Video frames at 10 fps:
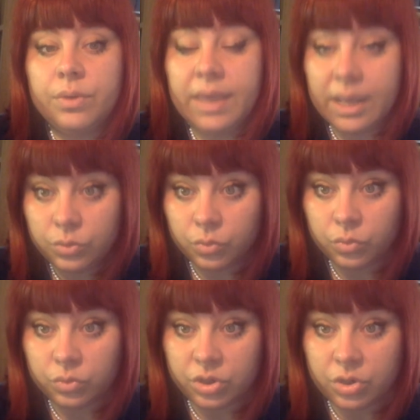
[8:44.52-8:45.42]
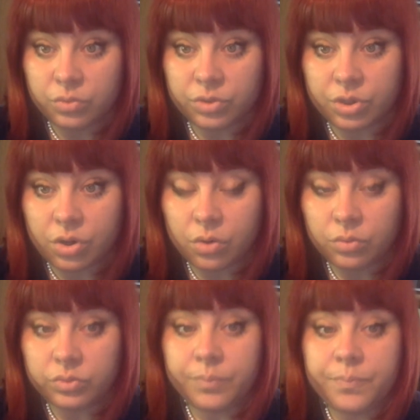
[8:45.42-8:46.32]
Ketu, the lunar
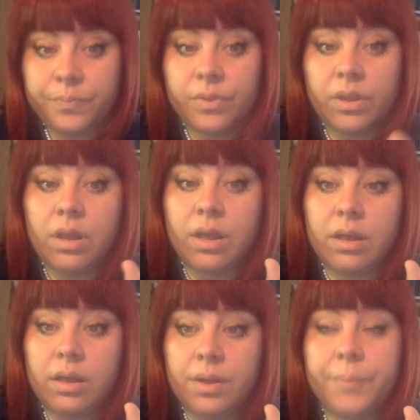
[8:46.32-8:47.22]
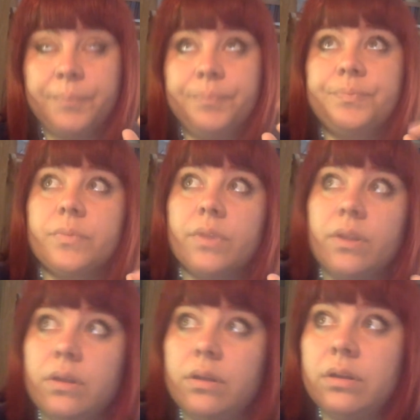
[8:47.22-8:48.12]
node, um,
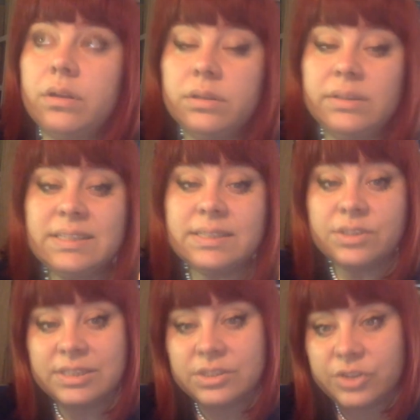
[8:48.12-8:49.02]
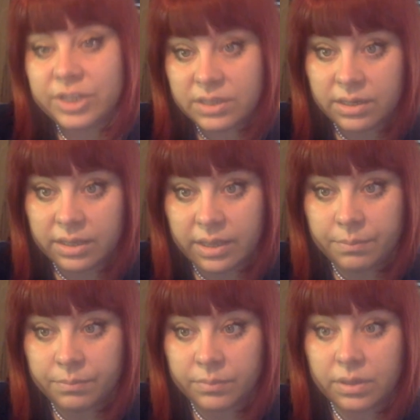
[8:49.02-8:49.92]
this is restricting
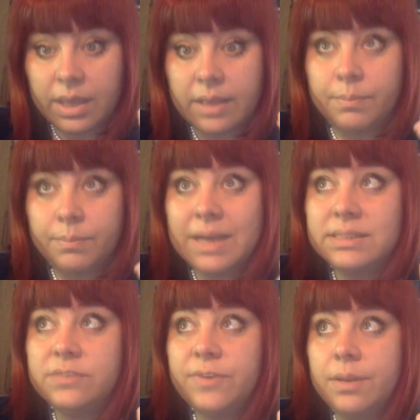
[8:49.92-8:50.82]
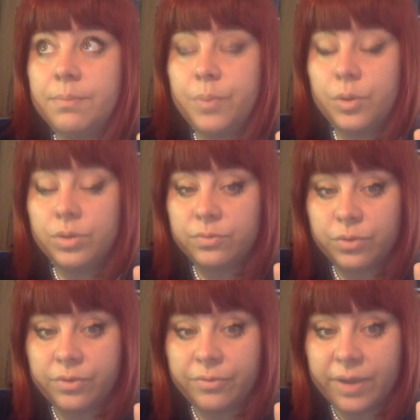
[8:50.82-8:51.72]
him and Mars is very important
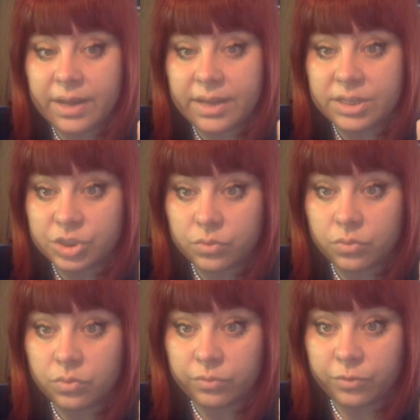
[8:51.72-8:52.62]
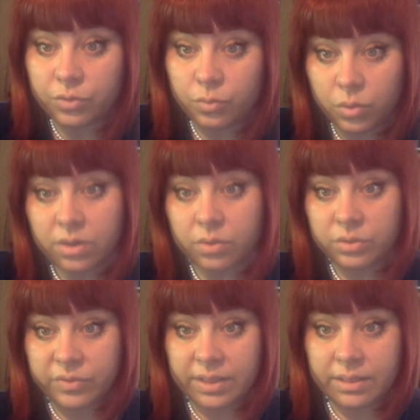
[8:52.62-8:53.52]
for the financial, for the
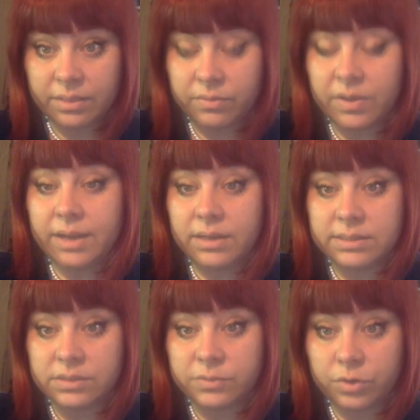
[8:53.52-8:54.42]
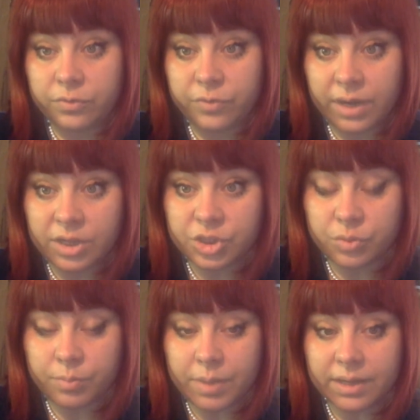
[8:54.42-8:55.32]
world fin finances, for the
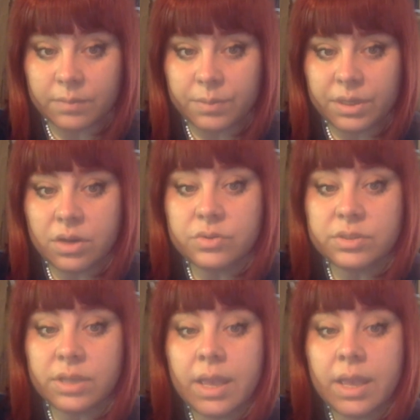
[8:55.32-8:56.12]
financial market because